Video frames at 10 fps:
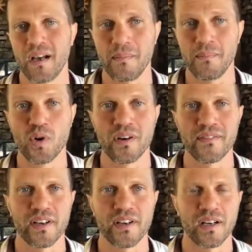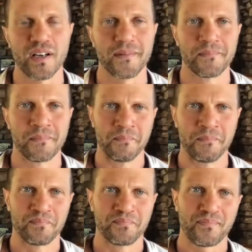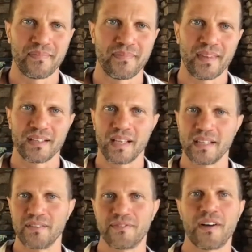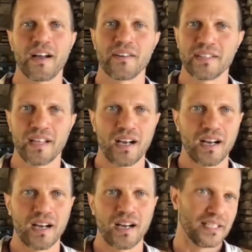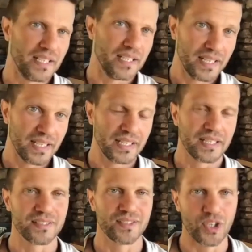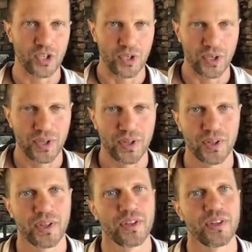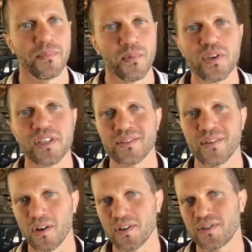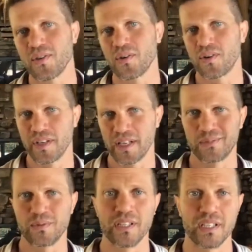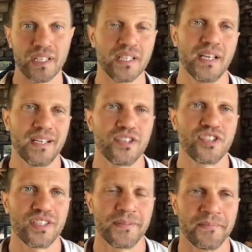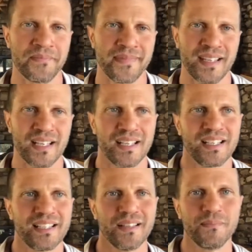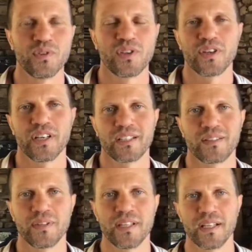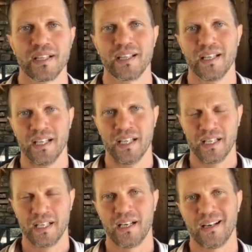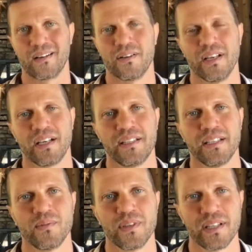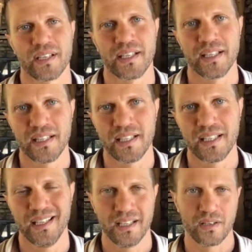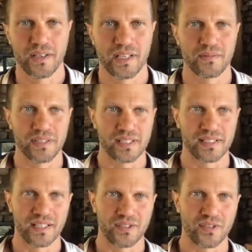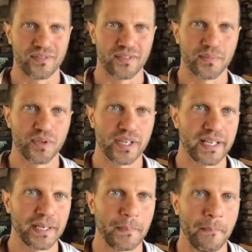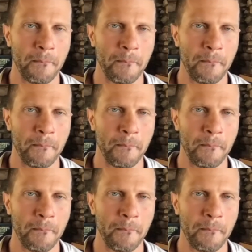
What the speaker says: more of a, yeah, the fire in the heart, and the yin is the earth. The moon is also connect with the yin energy. The moon connects with the connecting with the kidney and connect with the center of the brain.